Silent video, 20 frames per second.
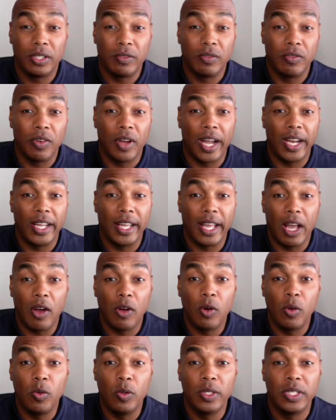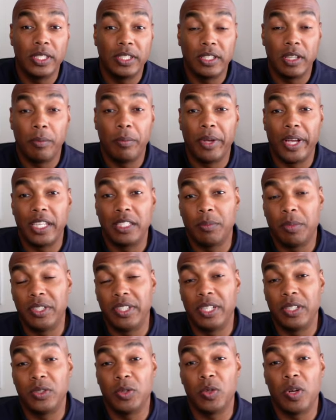and finding out who is the best
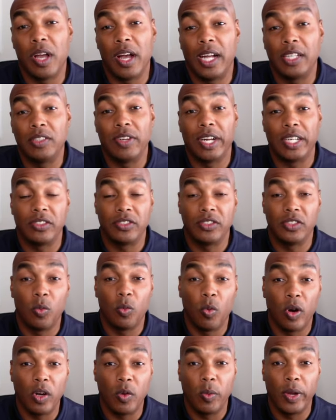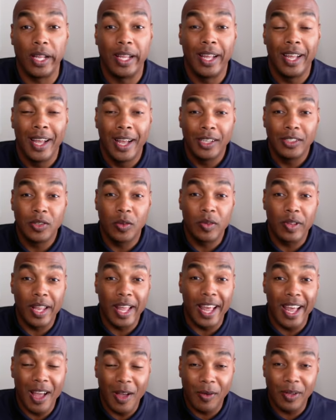potential contractors to work with. So
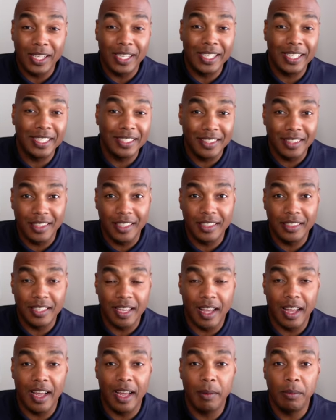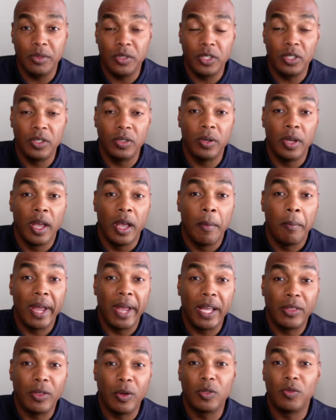now is the time to
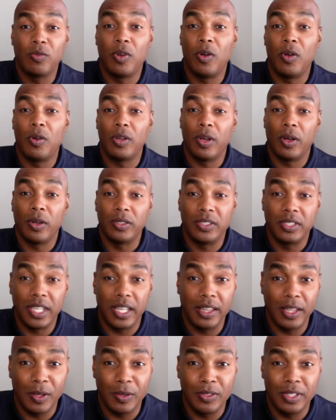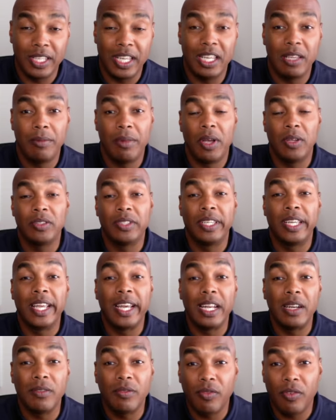make those phone calls, send those emails,
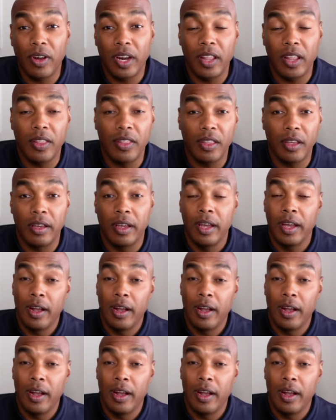get in front of the